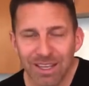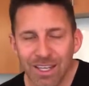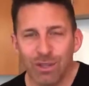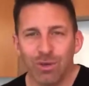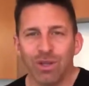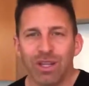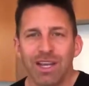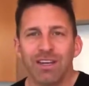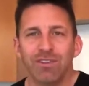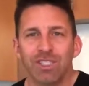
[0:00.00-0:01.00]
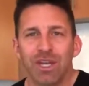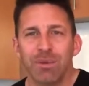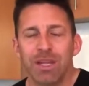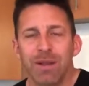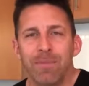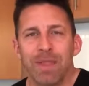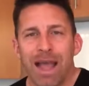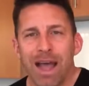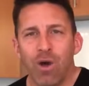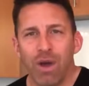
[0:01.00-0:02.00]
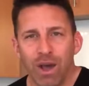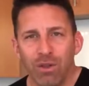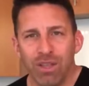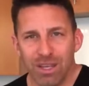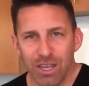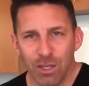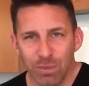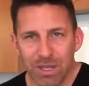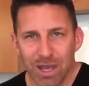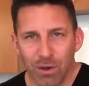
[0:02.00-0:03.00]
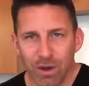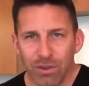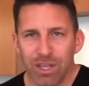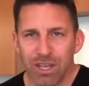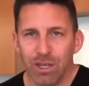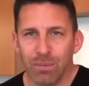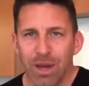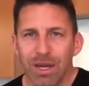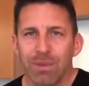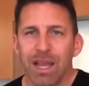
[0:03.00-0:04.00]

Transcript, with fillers: eat through the lining of your stomach, how healthy can you be? How healthy can your body be?